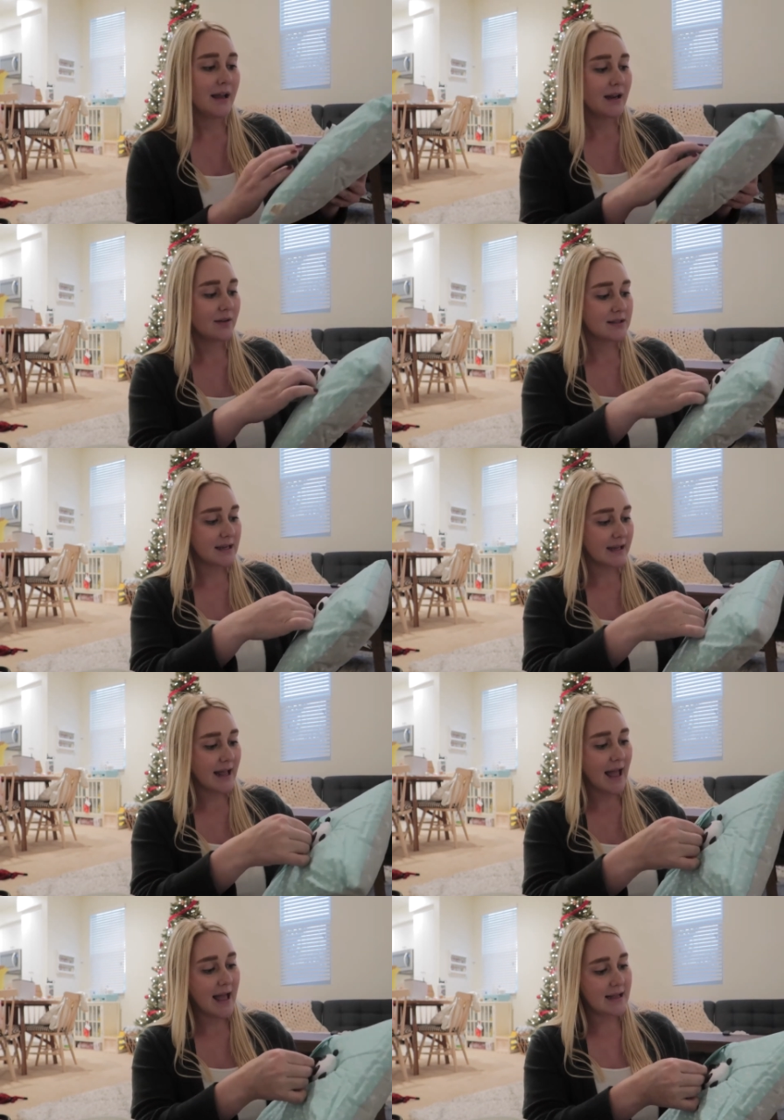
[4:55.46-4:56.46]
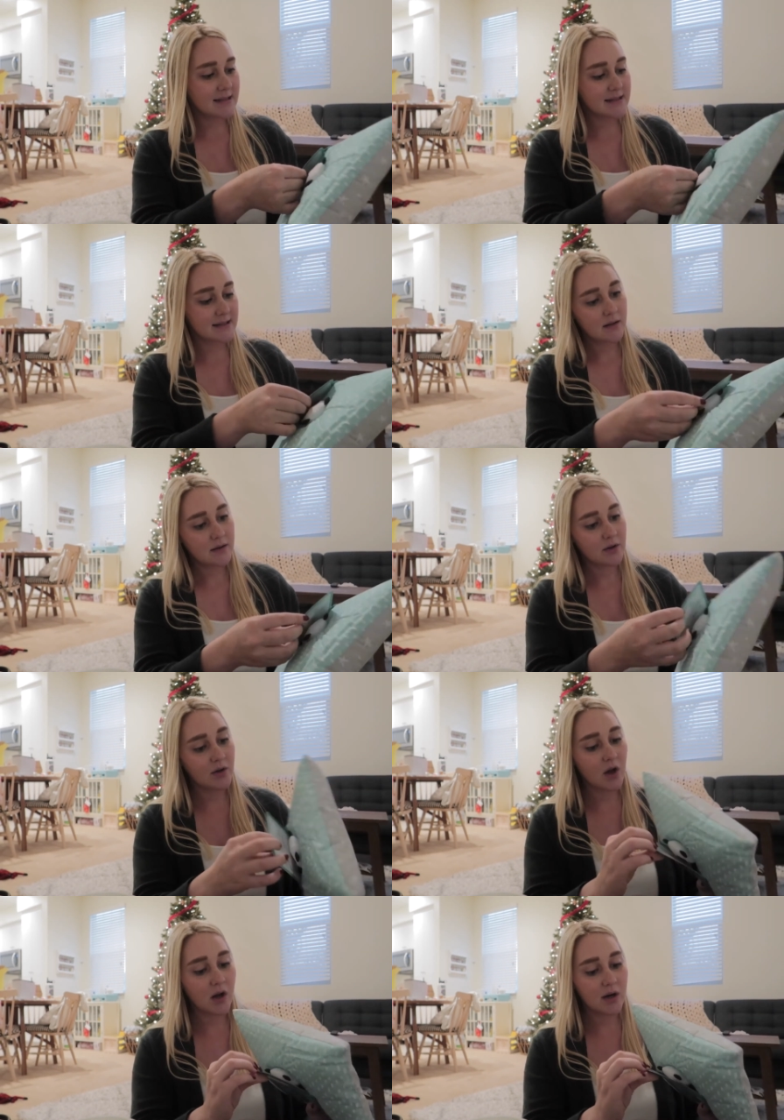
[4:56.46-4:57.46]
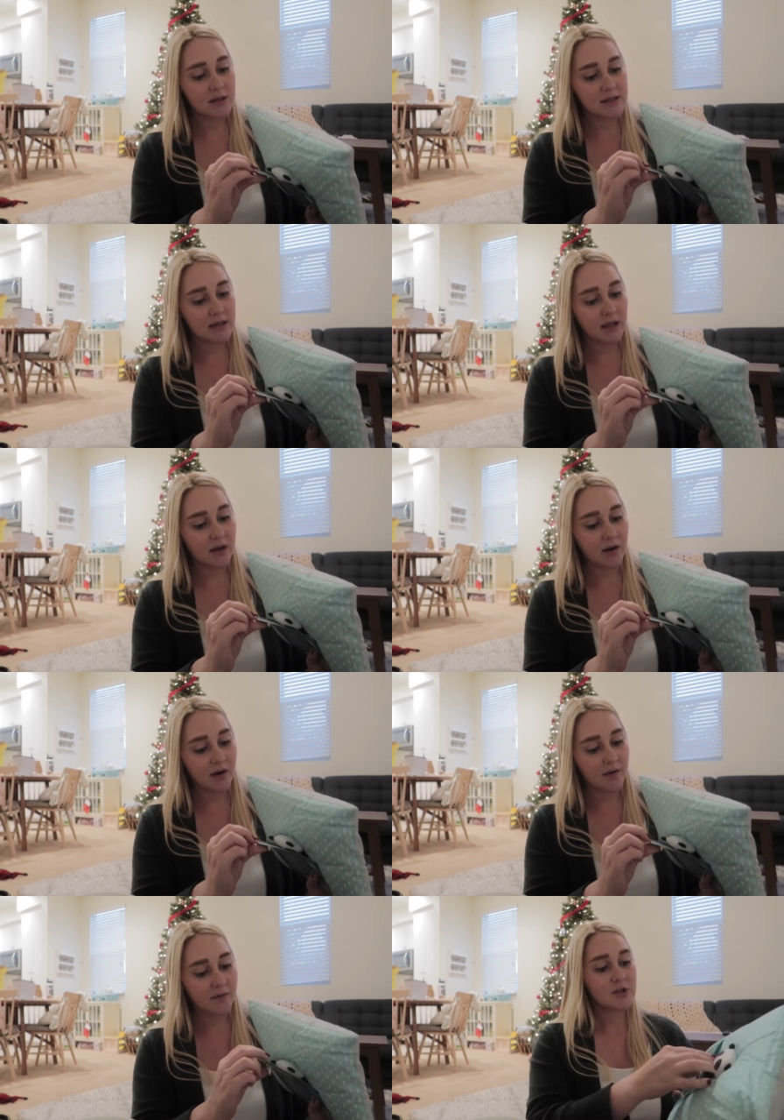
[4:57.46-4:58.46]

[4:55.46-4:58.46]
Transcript: and it looks like it has little cards in here,